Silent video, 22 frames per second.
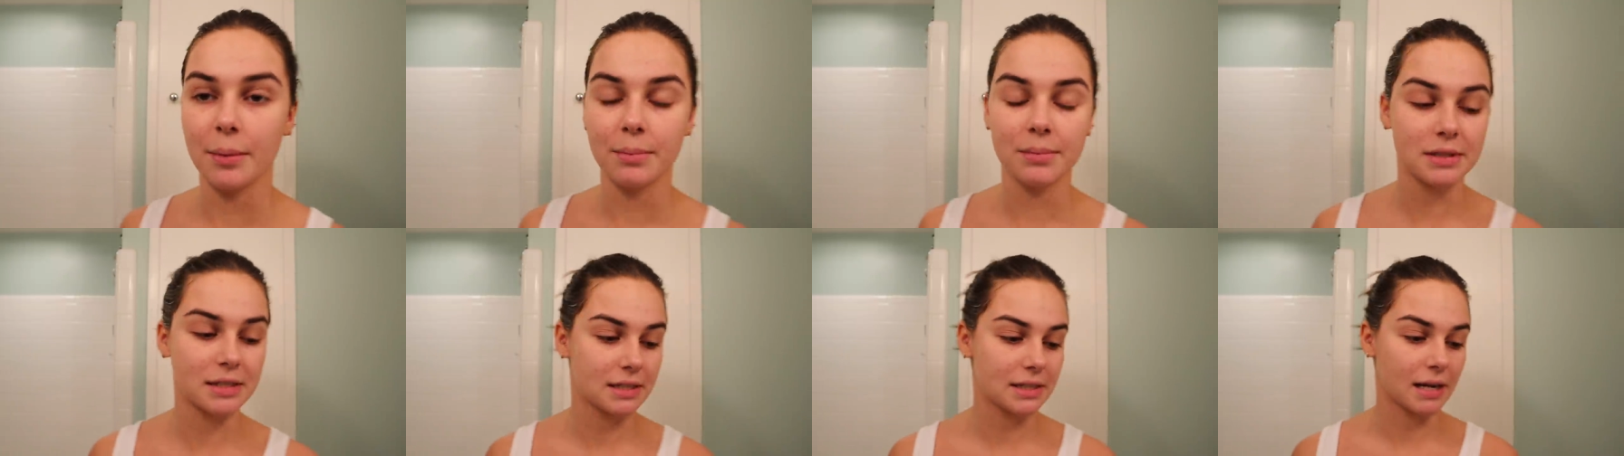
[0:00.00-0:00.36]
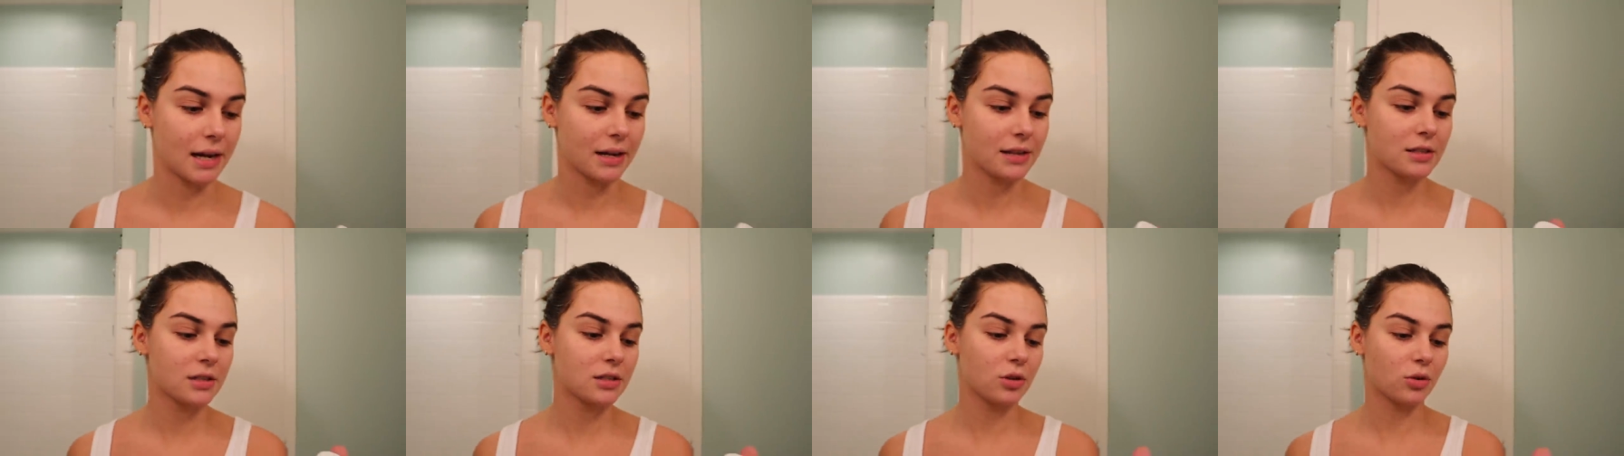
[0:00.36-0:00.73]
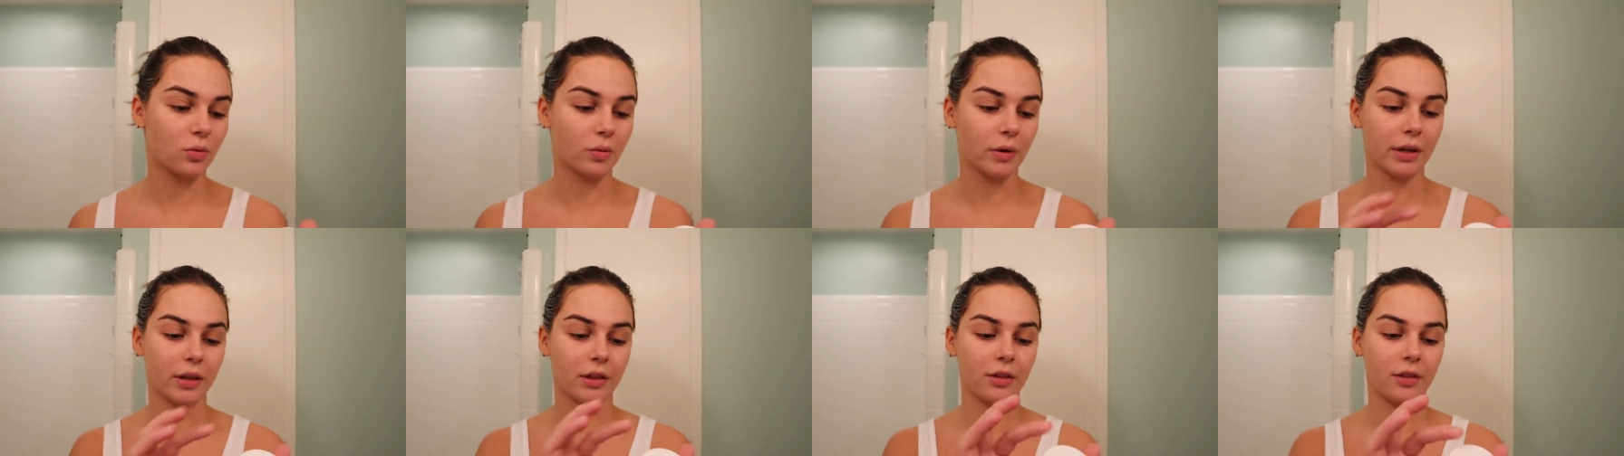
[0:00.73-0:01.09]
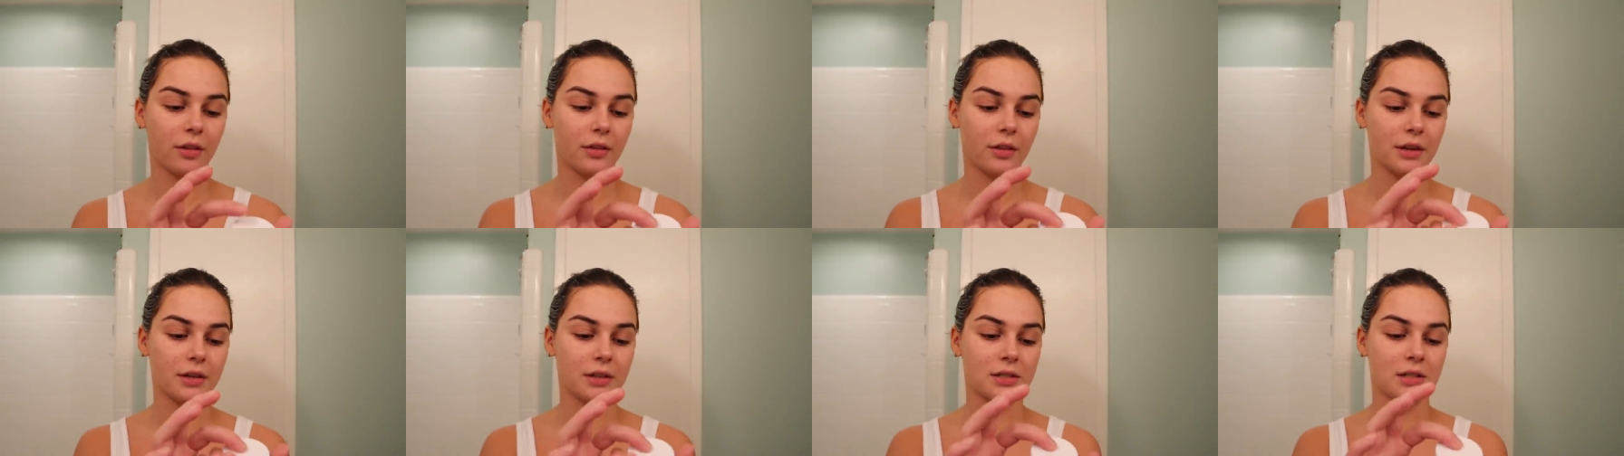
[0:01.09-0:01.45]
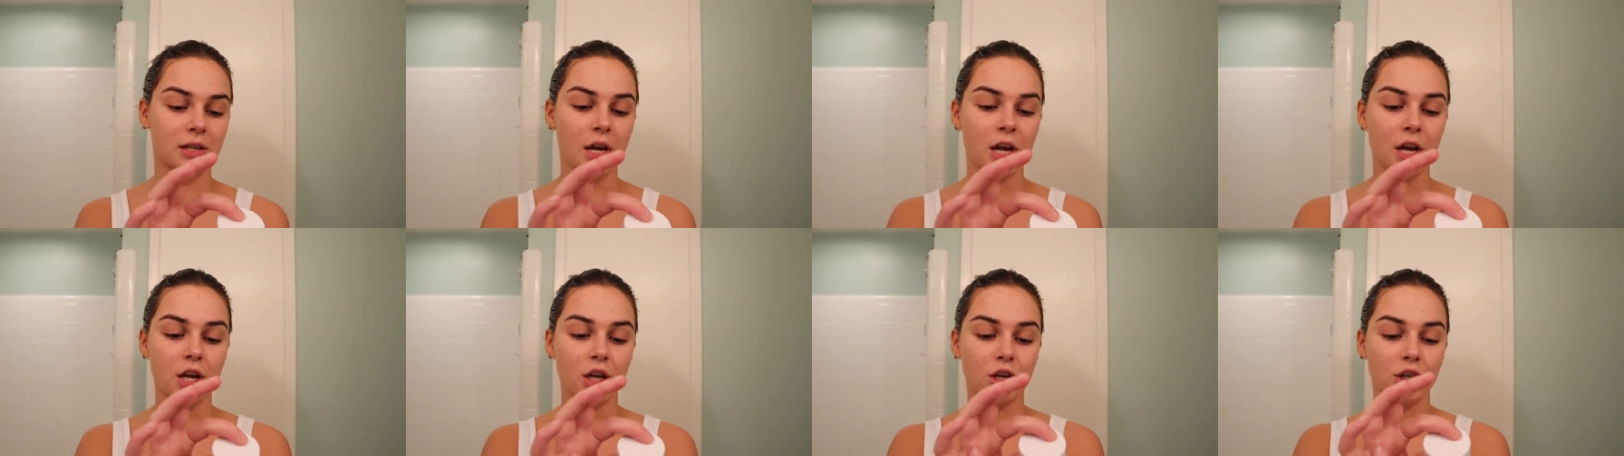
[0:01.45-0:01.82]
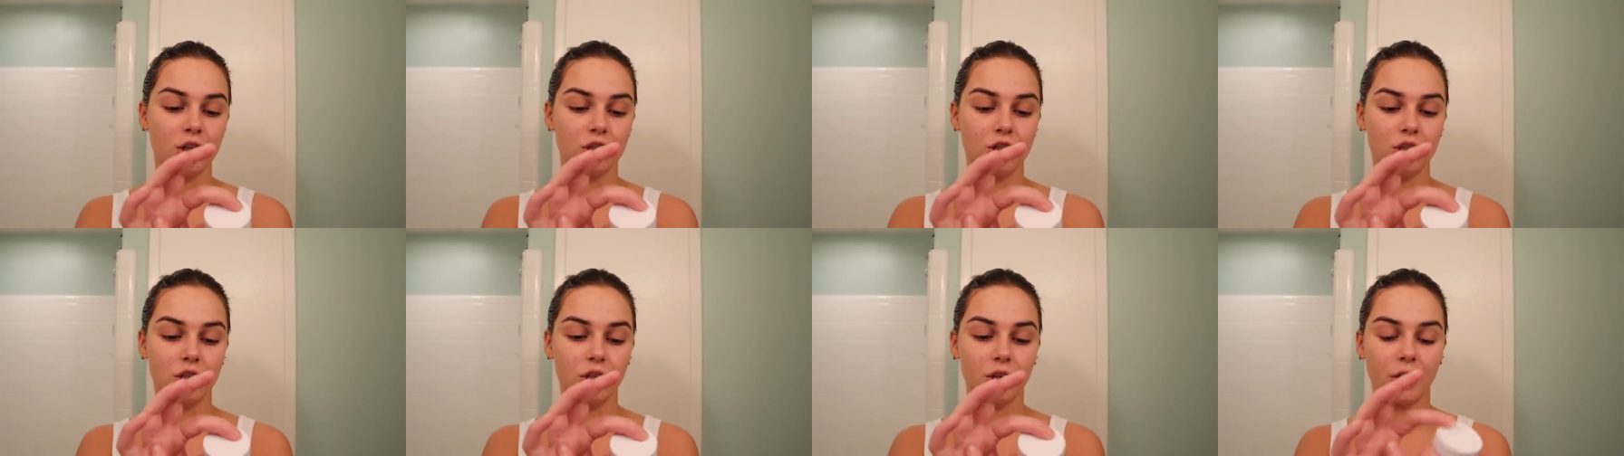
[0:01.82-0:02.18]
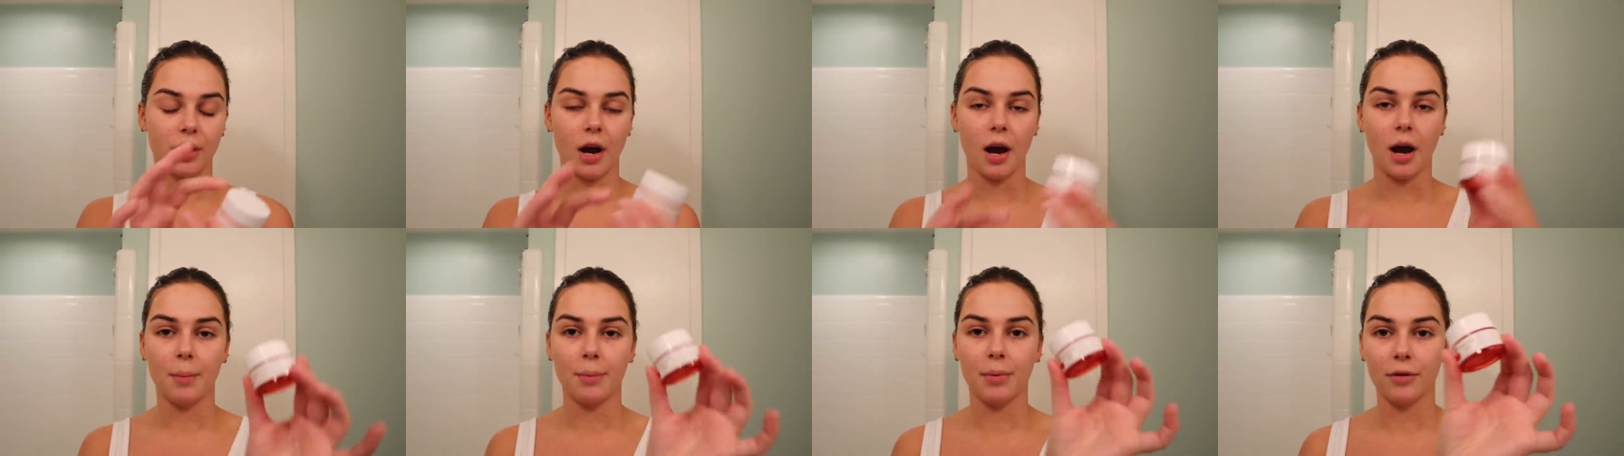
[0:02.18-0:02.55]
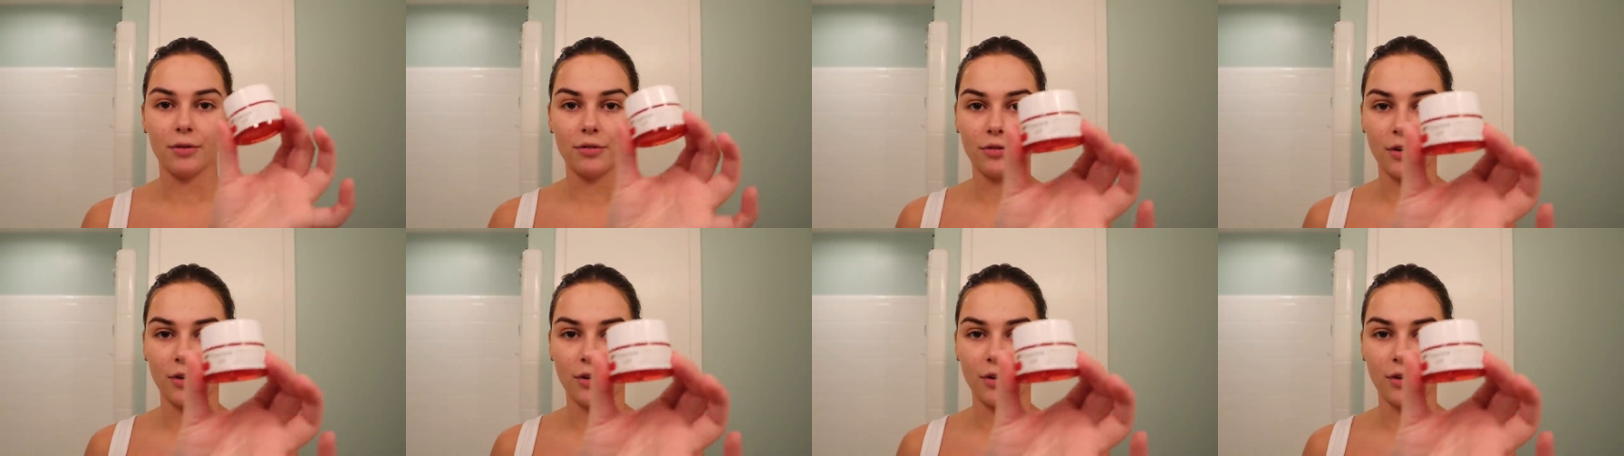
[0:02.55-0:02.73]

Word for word: obsessed with this Cheer Up